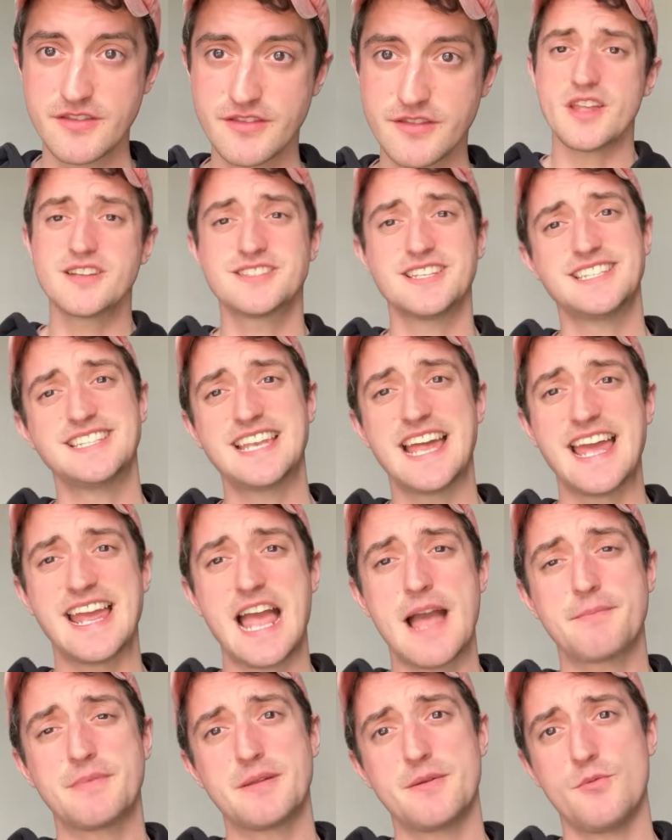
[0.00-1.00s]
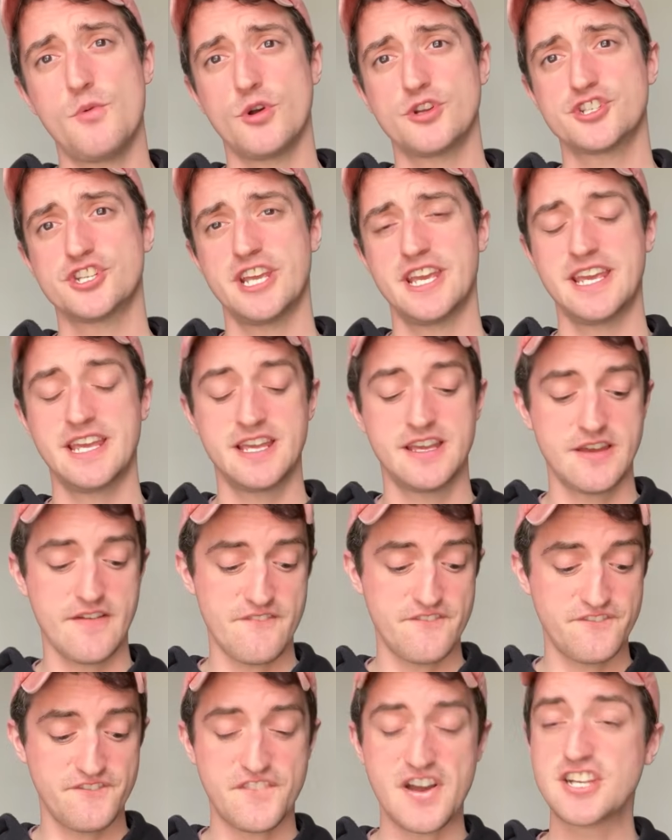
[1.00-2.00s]
So today I'm gonna be washing
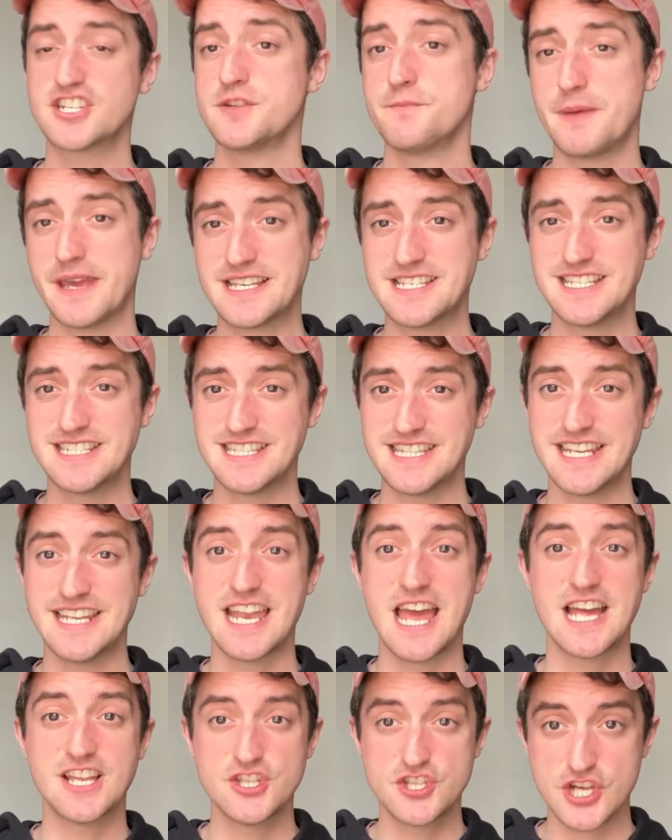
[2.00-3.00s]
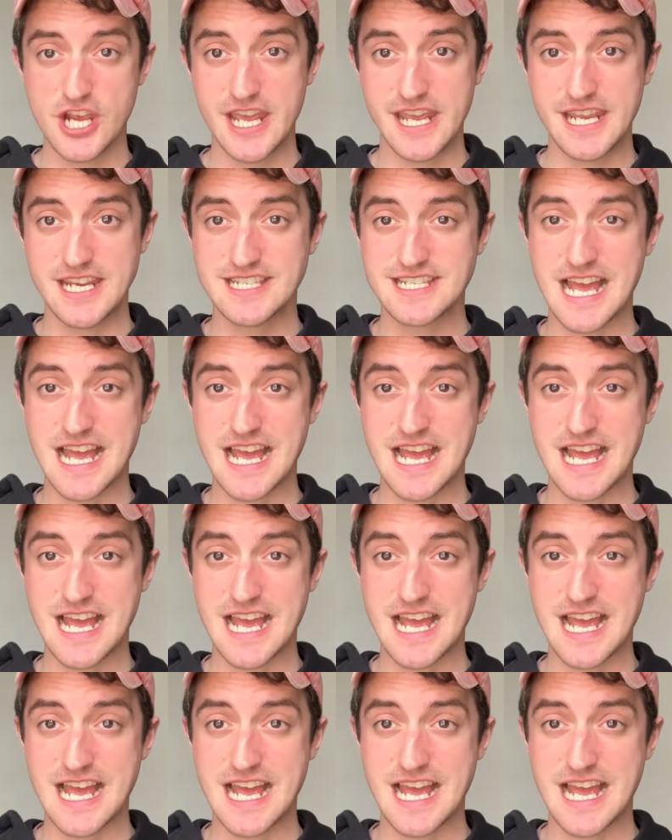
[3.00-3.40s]
Fashion Pixies, Lena and Jade,